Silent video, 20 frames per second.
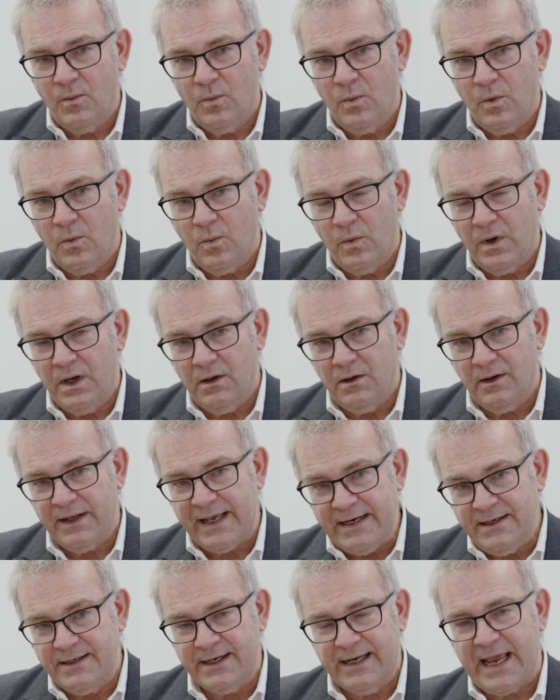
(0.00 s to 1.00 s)
will
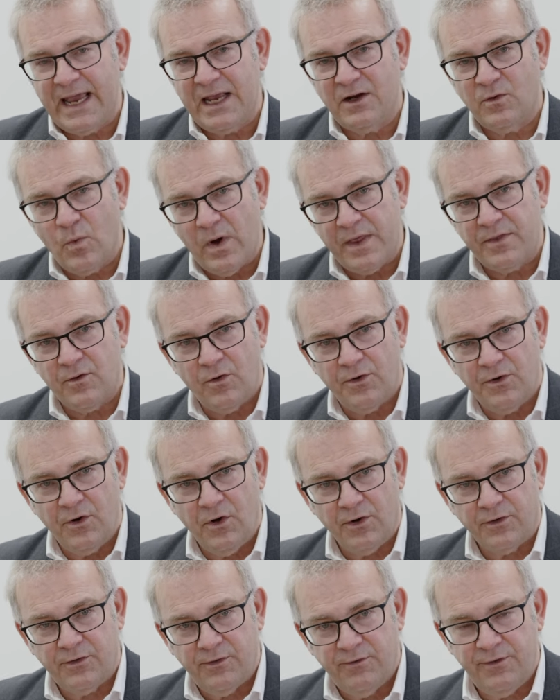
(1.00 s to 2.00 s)
indicate whether or
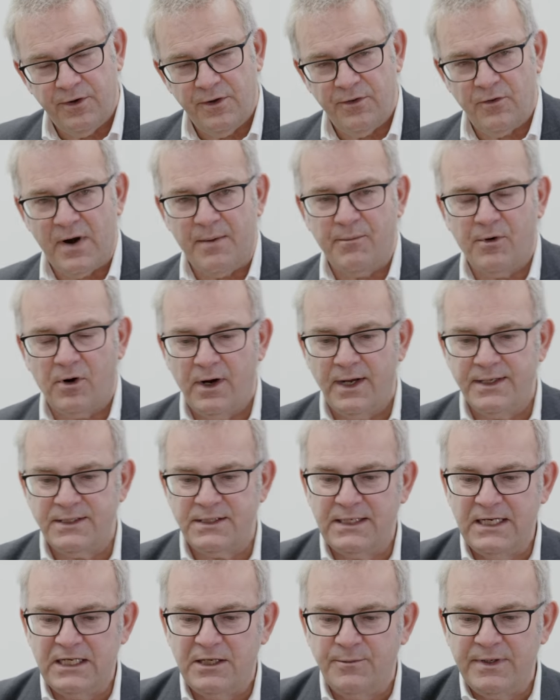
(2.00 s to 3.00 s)
not further
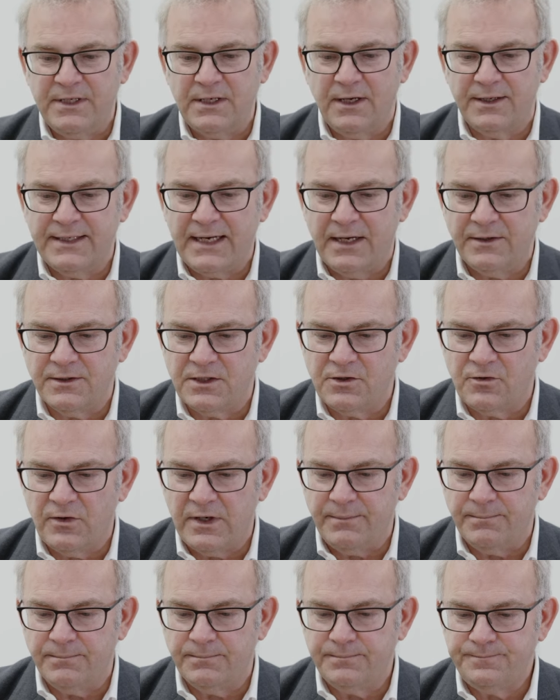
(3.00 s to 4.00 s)
MRIs need to be done
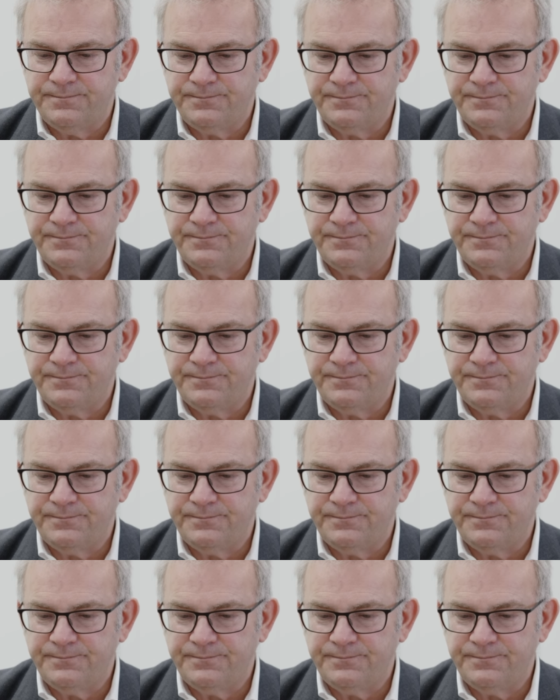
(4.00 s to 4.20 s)
downstream.